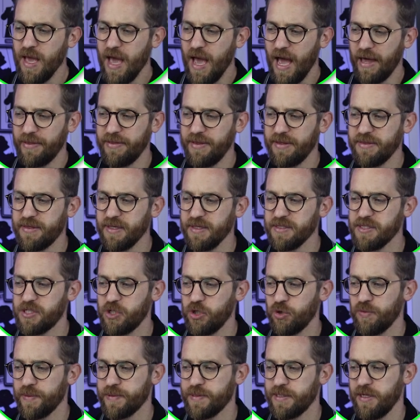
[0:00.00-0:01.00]
And then does
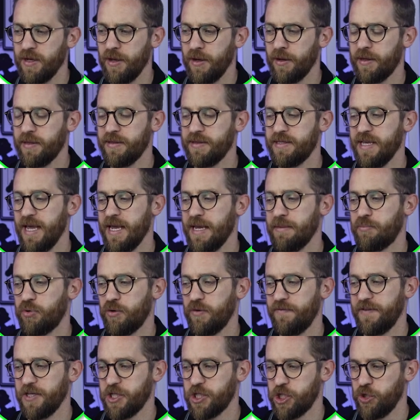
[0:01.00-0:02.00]
your return contain
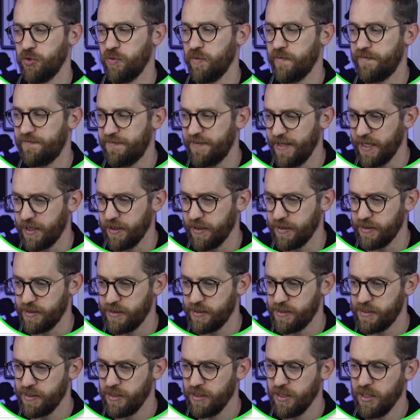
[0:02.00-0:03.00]
provisional
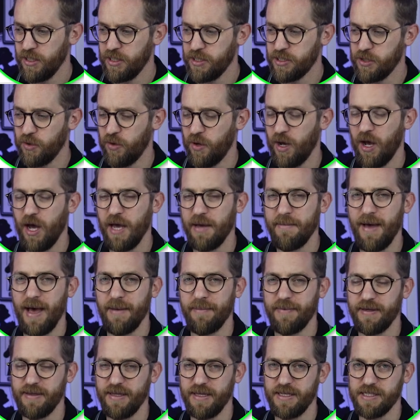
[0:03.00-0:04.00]
figures? So I'm
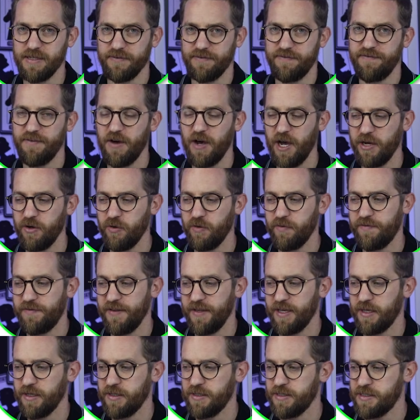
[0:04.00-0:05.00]
happy these are final
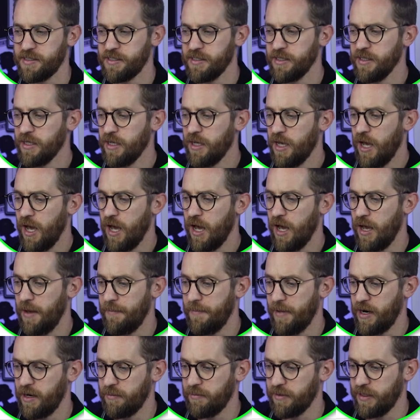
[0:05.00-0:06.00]
figures,
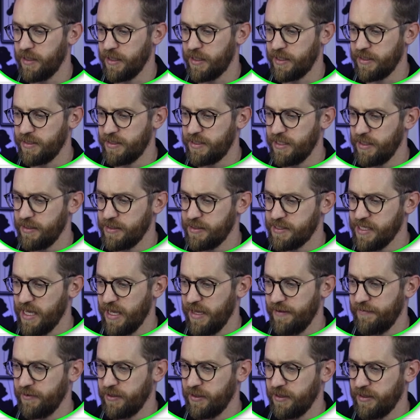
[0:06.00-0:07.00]
and I'm going to
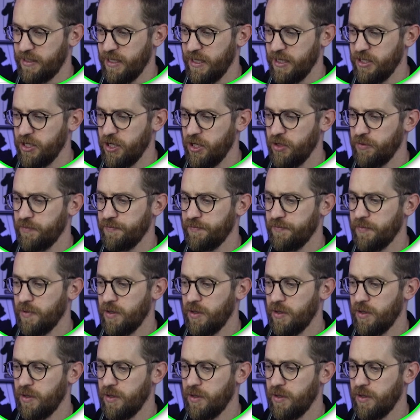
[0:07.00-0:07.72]
save and continue.